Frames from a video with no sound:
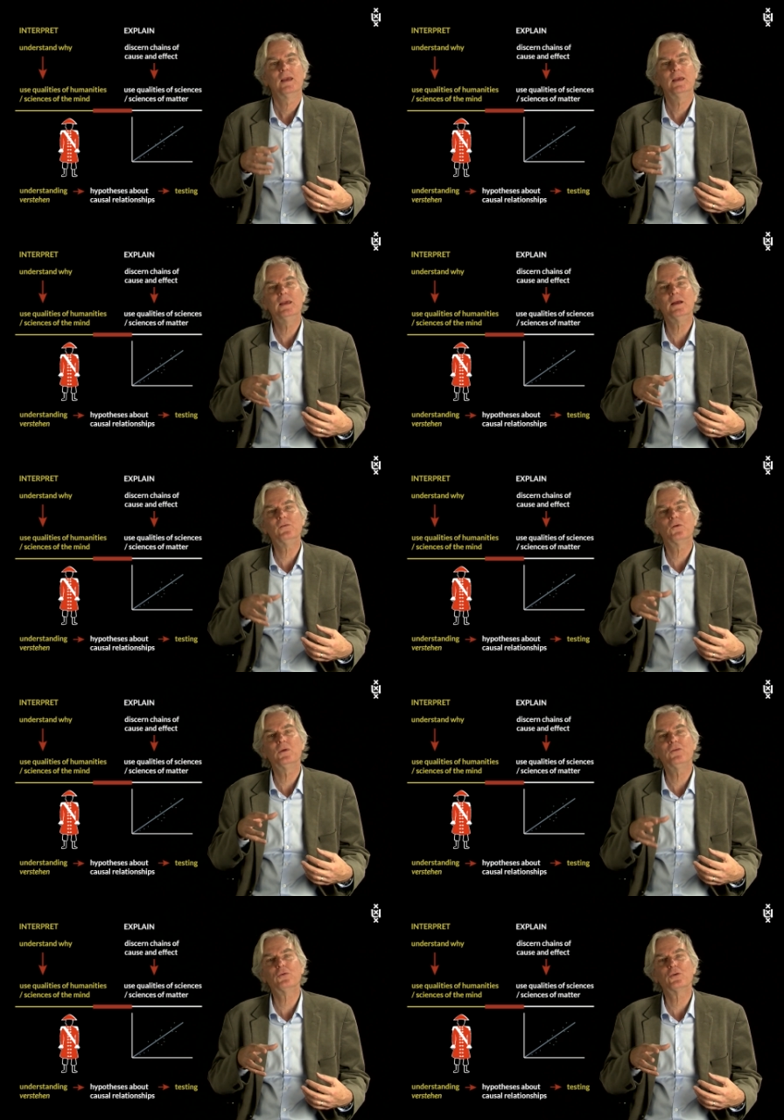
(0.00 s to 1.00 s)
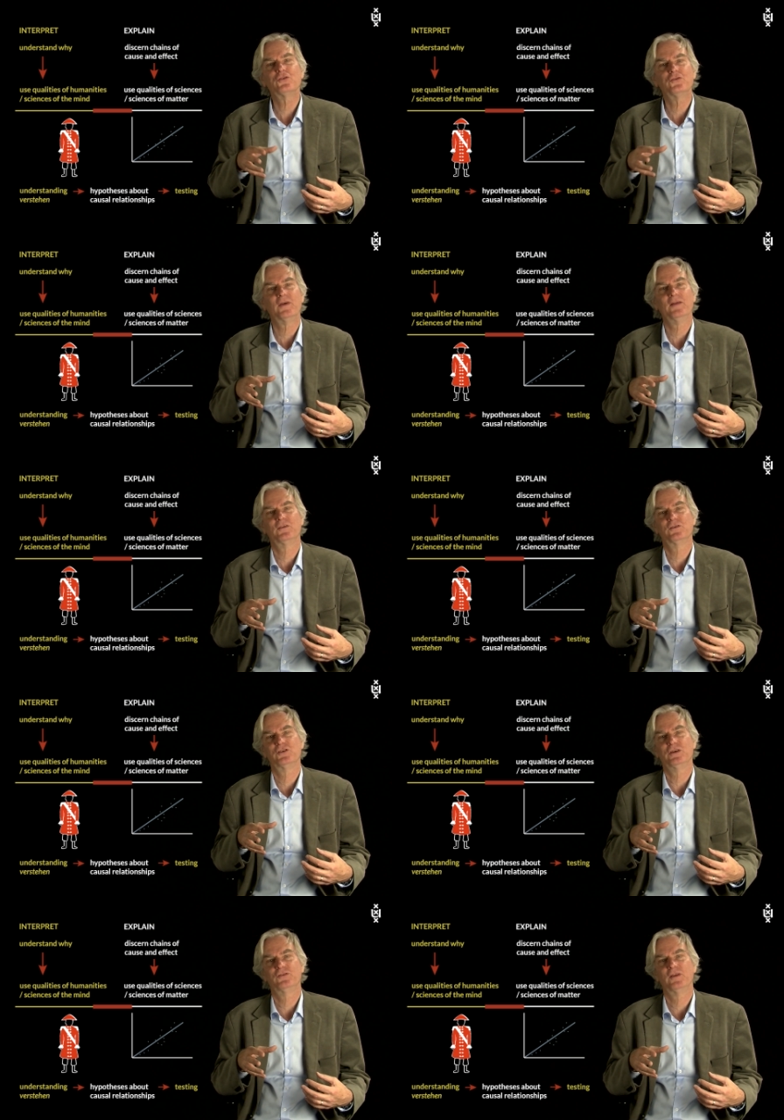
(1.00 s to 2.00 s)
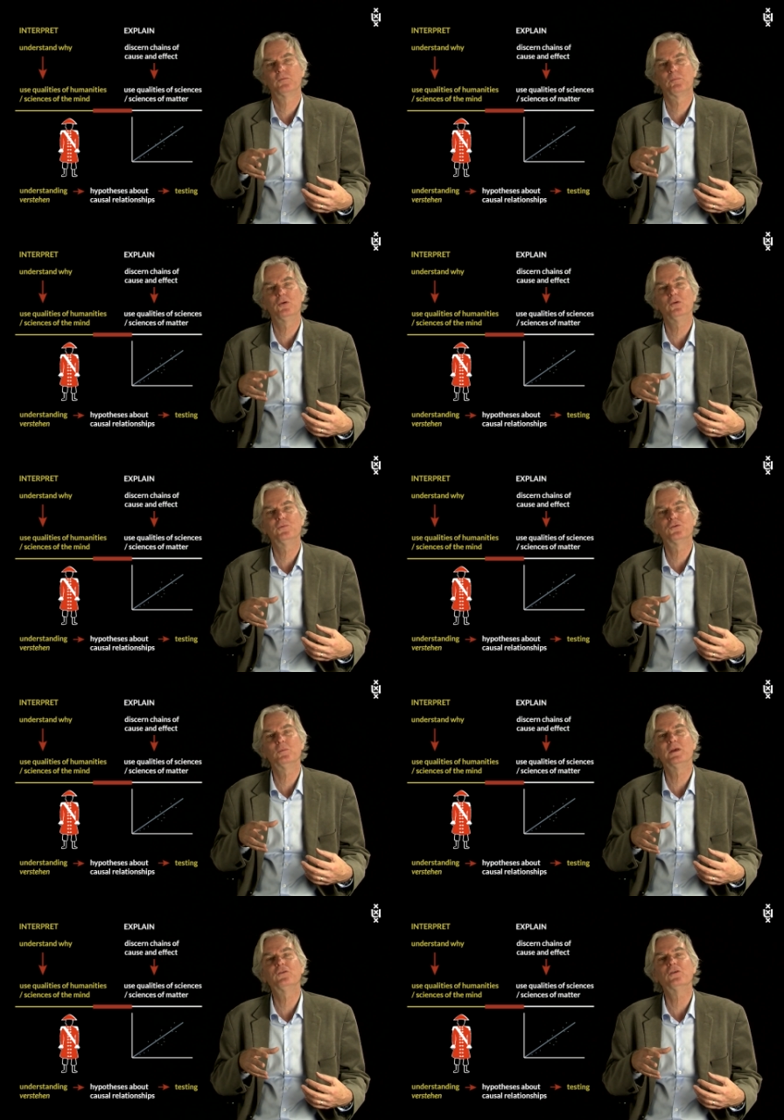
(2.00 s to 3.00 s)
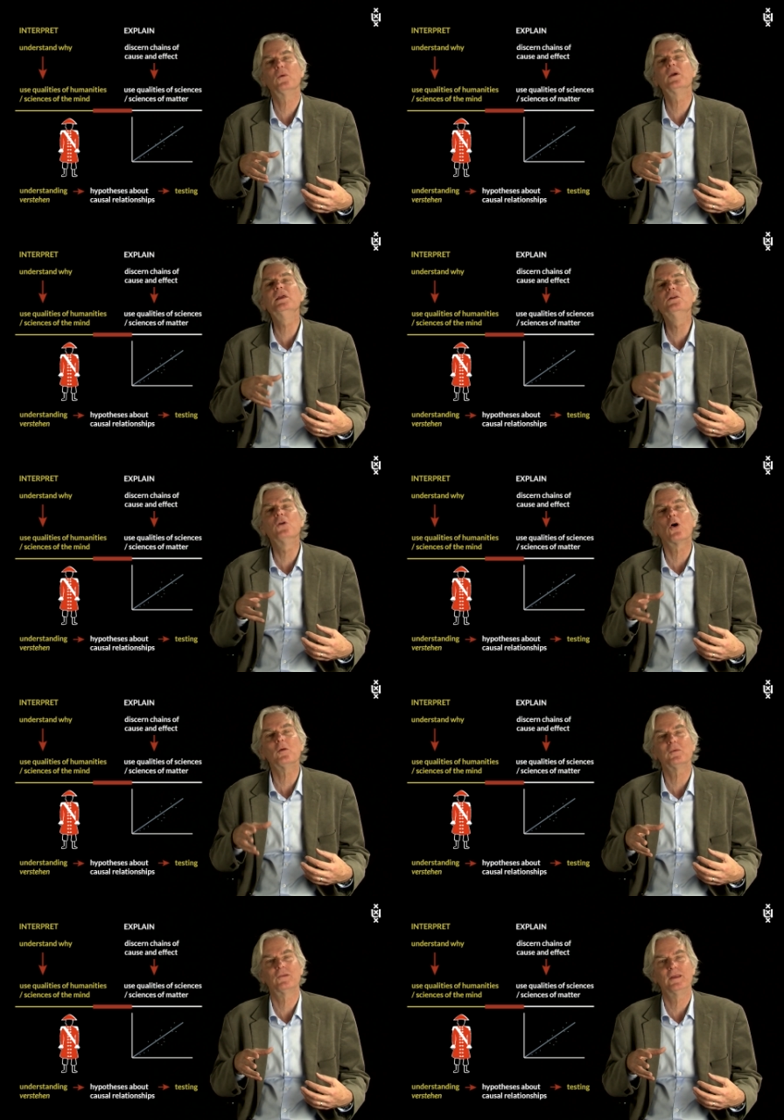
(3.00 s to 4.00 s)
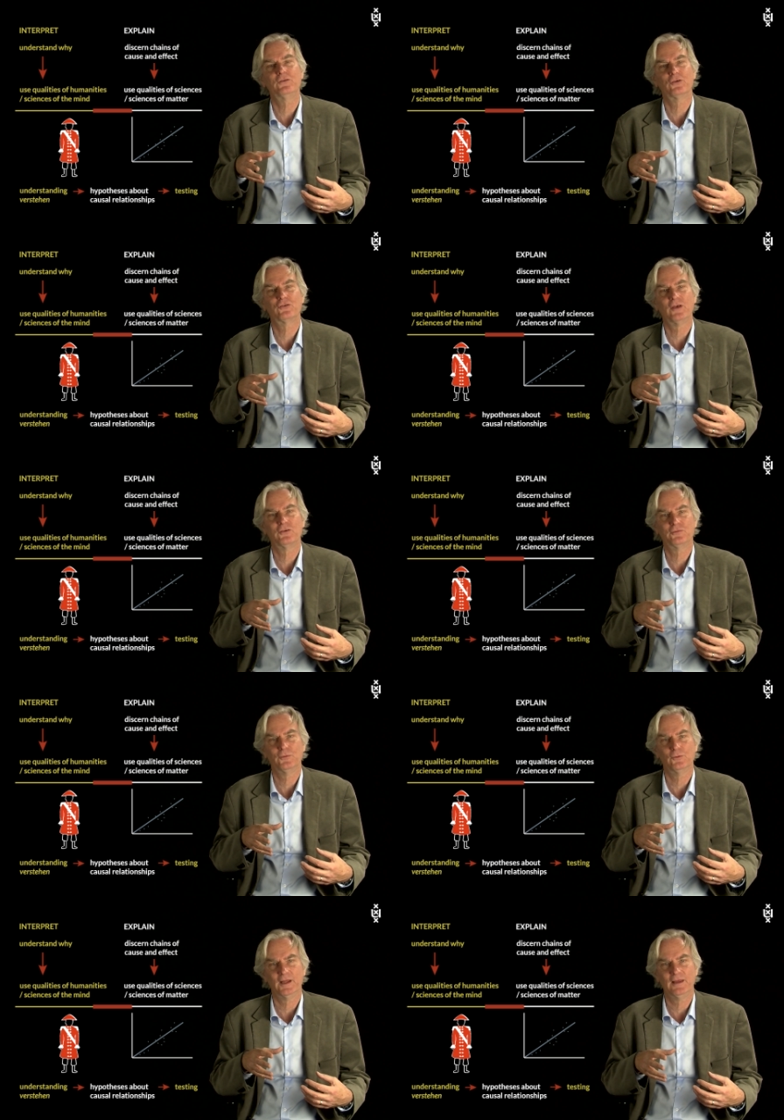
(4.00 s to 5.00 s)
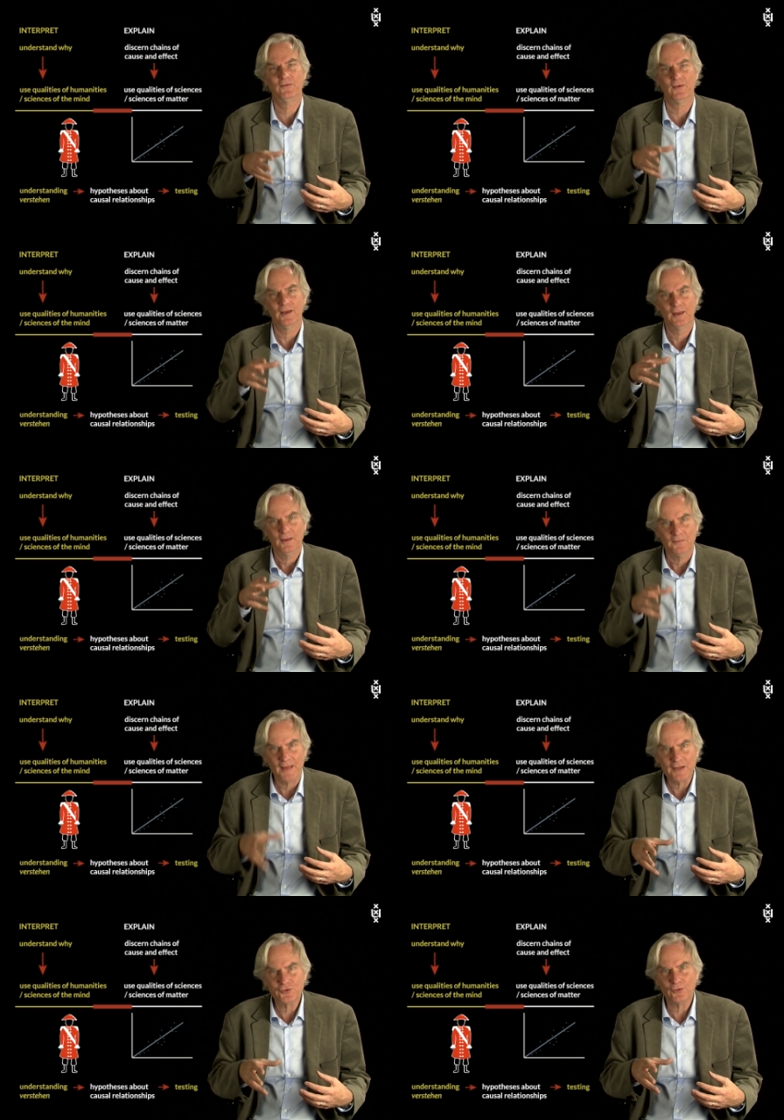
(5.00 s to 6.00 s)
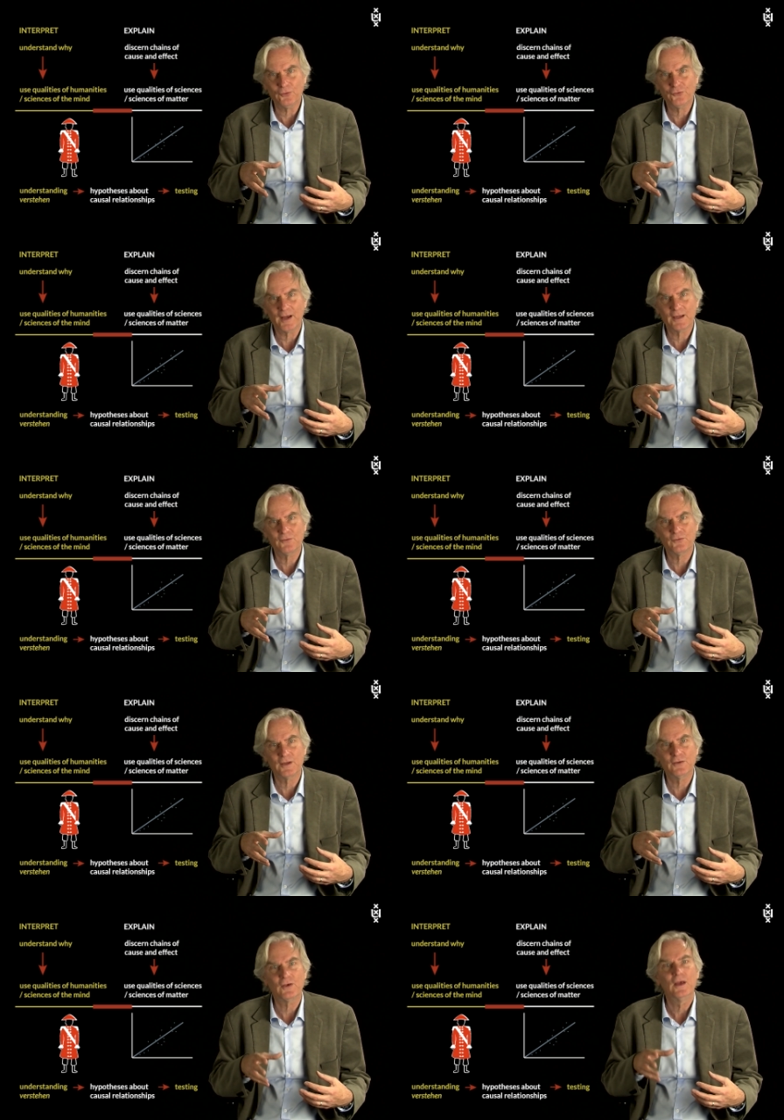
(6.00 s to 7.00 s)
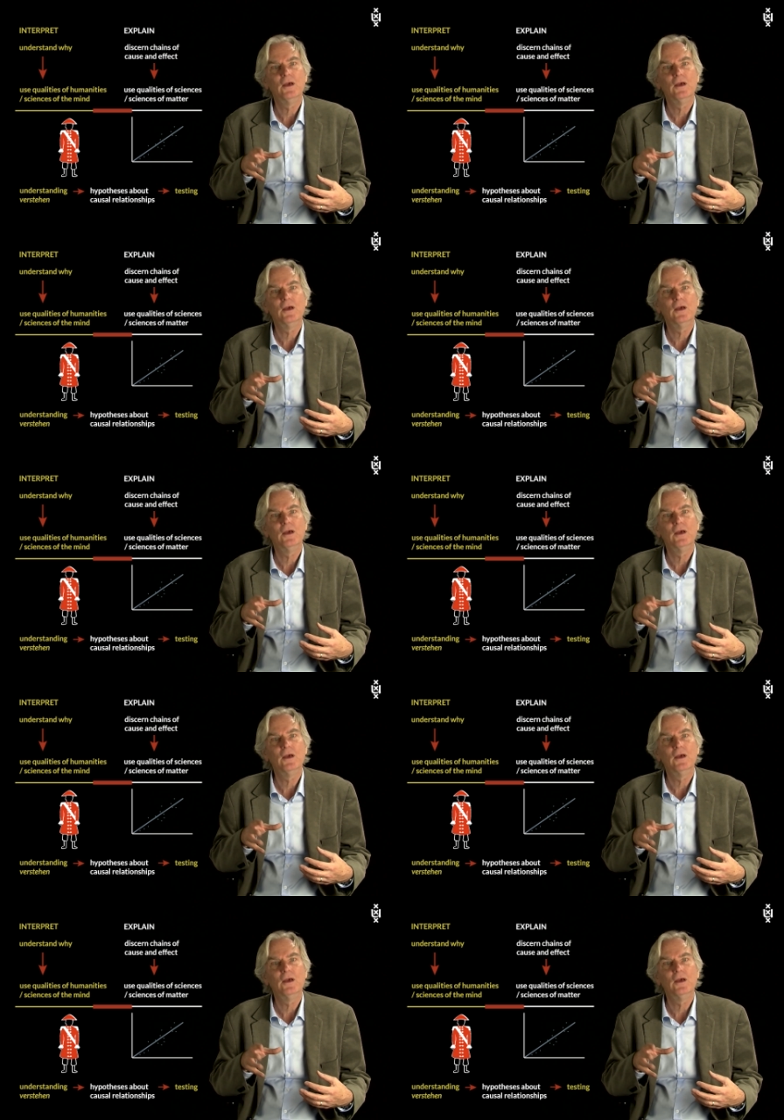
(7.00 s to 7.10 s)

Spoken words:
Here, the research strategies that prove to be so enormously successful in the natural sciences